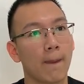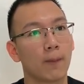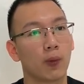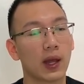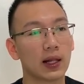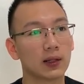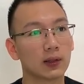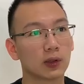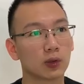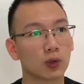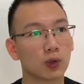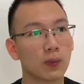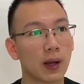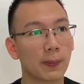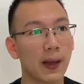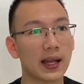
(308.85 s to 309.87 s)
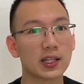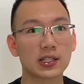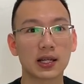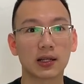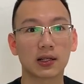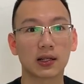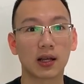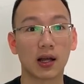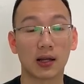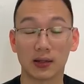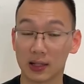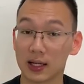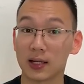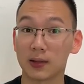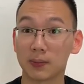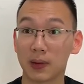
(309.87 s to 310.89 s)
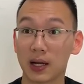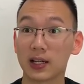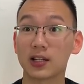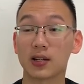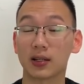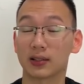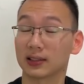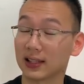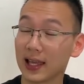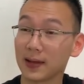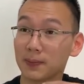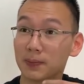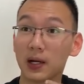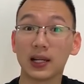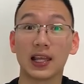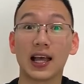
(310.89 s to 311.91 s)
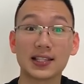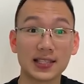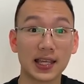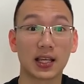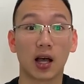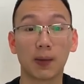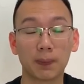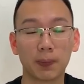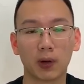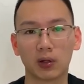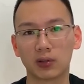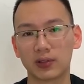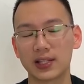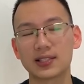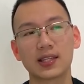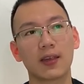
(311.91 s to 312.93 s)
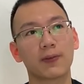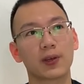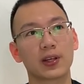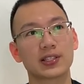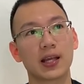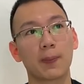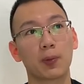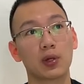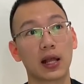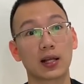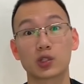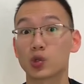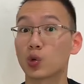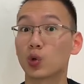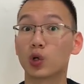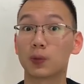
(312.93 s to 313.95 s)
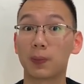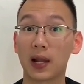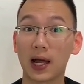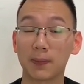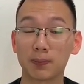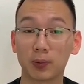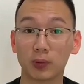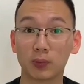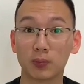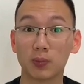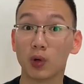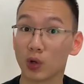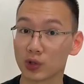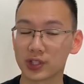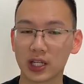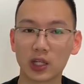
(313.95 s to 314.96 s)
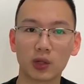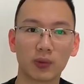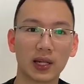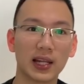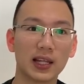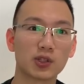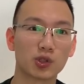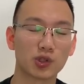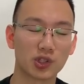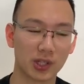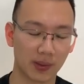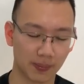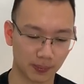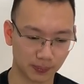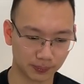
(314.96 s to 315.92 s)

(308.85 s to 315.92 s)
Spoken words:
Well, kung mag-manage ka money as a couple, let's say for example, nagasugod pa lang po mo sa inyong relationship,